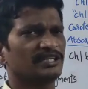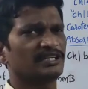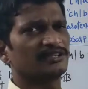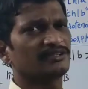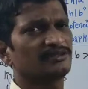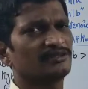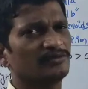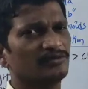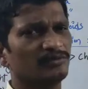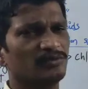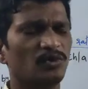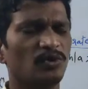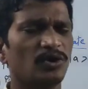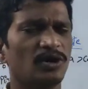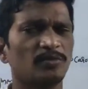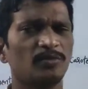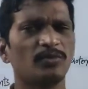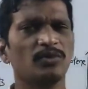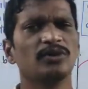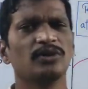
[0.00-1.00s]
is there,
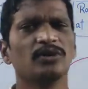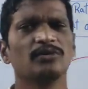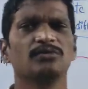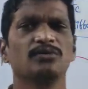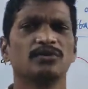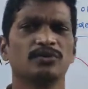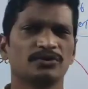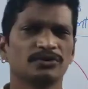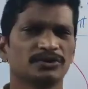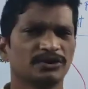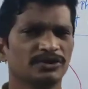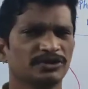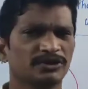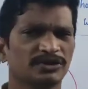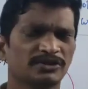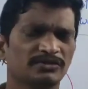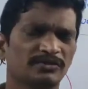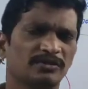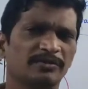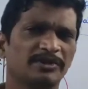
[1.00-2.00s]
more amount of
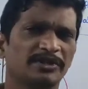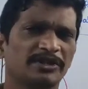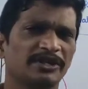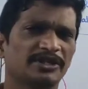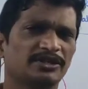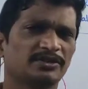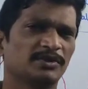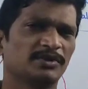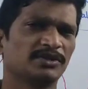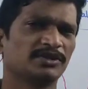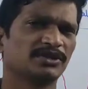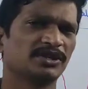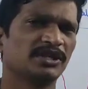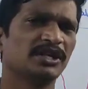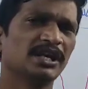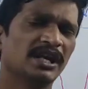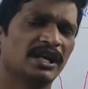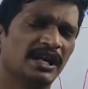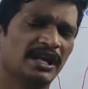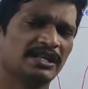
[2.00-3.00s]
photosynthesis will be takes
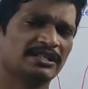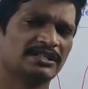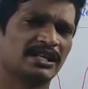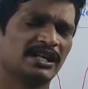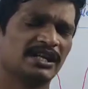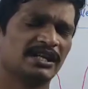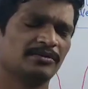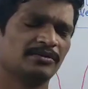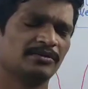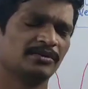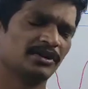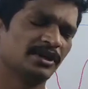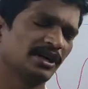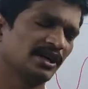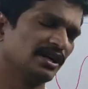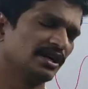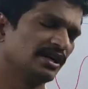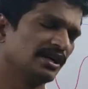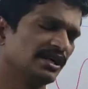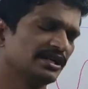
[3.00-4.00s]
place.
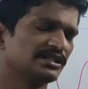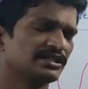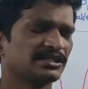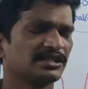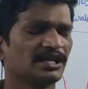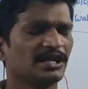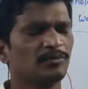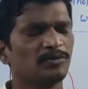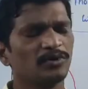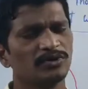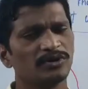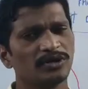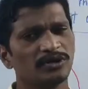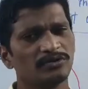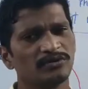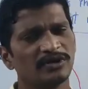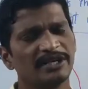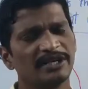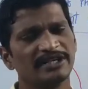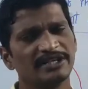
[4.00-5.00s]
Less
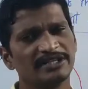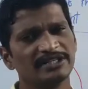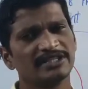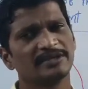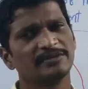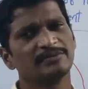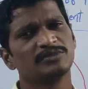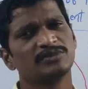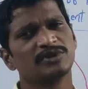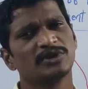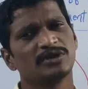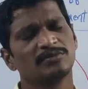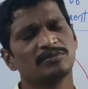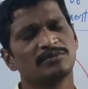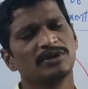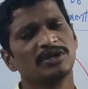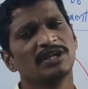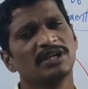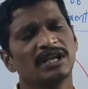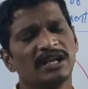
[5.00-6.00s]
amount of light is
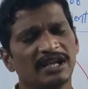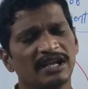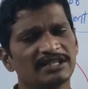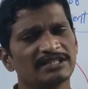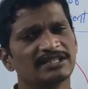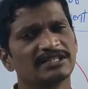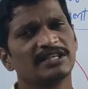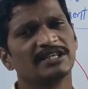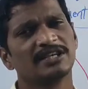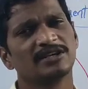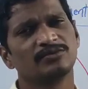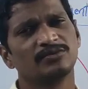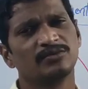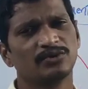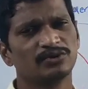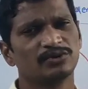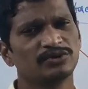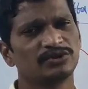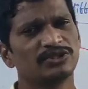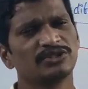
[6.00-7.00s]
absorbed, less rate
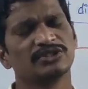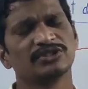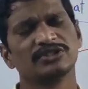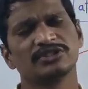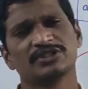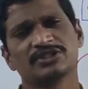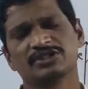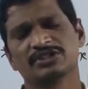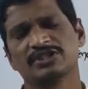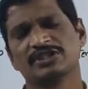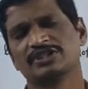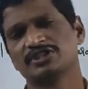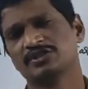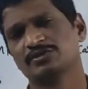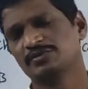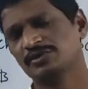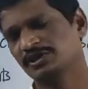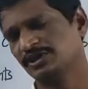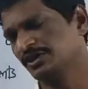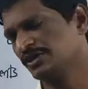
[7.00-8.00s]
of photosynthesis is
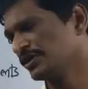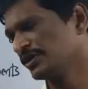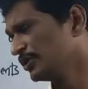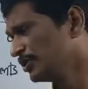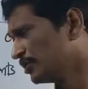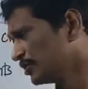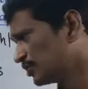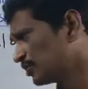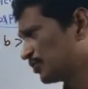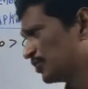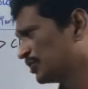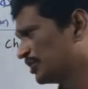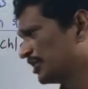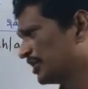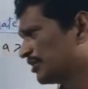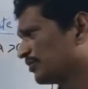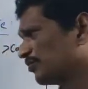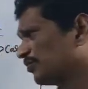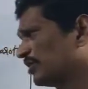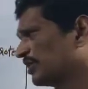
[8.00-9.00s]
exhibited. So
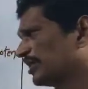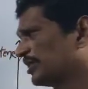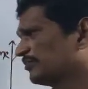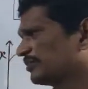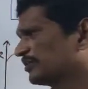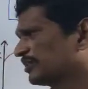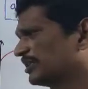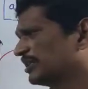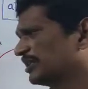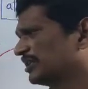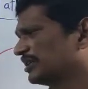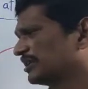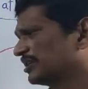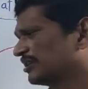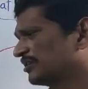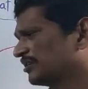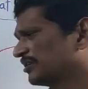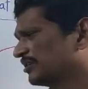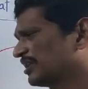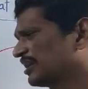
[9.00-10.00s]
here whatever
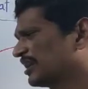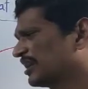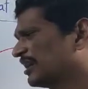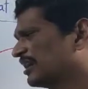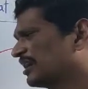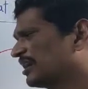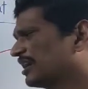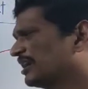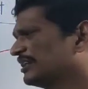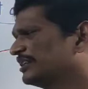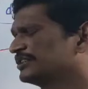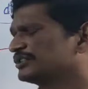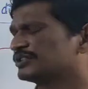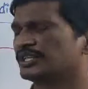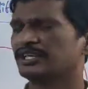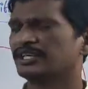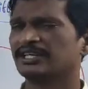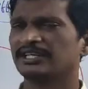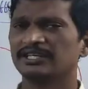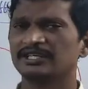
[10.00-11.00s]
that the red line
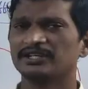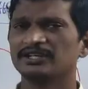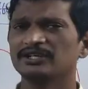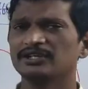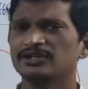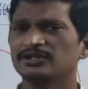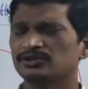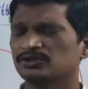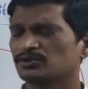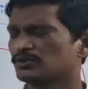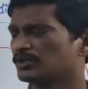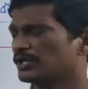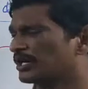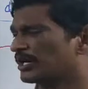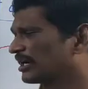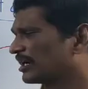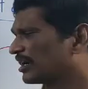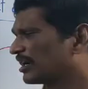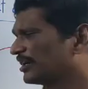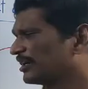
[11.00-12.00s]
is there,
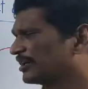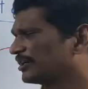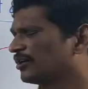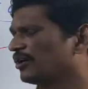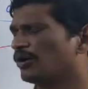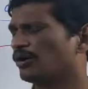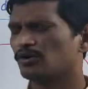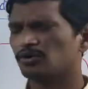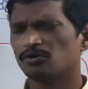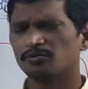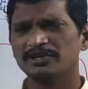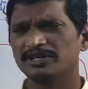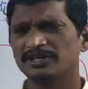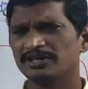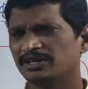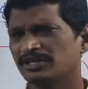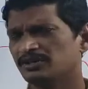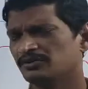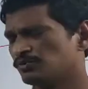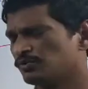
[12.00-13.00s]
so the red line
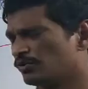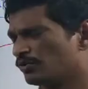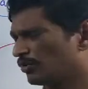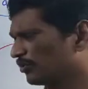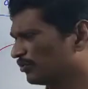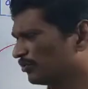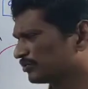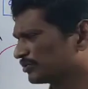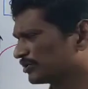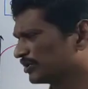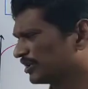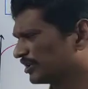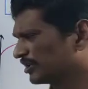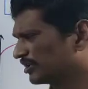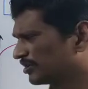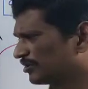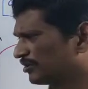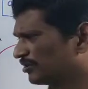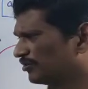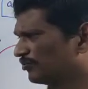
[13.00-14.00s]
automatically follows
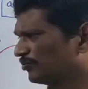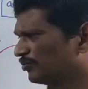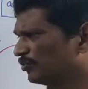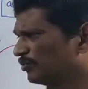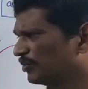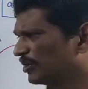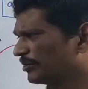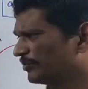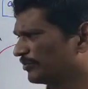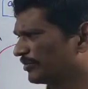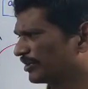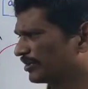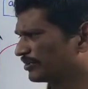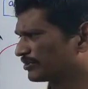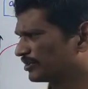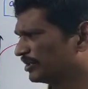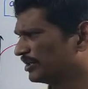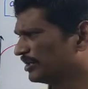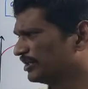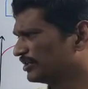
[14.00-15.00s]
that blue line,
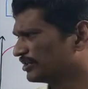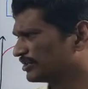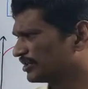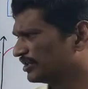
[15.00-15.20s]
because